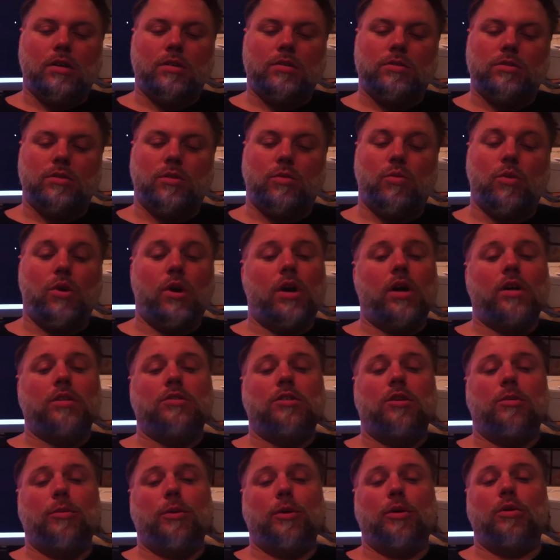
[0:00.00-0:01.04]
So what a
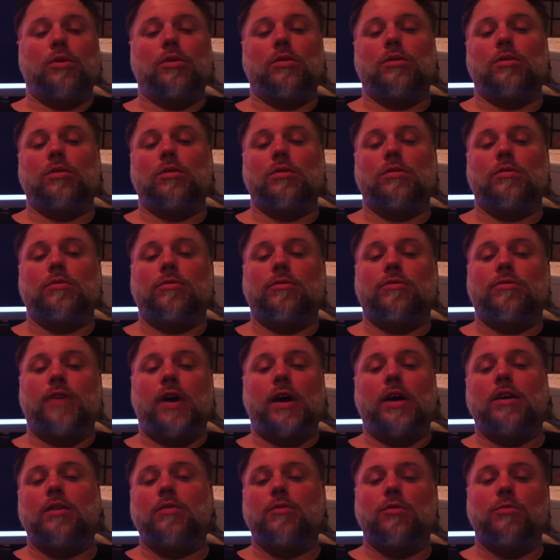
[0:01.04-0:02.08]
typical
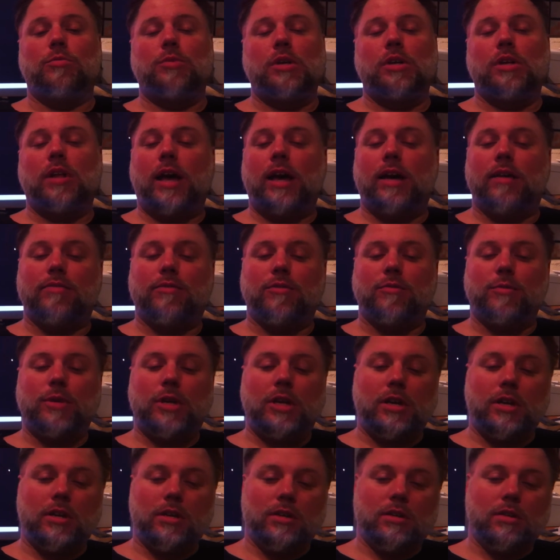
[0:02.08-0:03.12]
fight would be like for
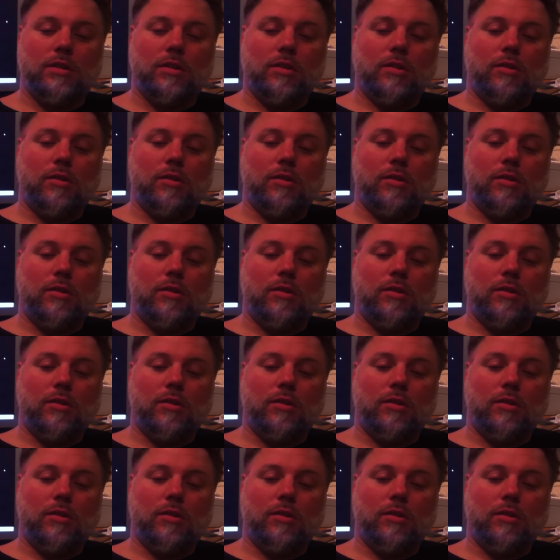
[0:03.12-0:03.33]
me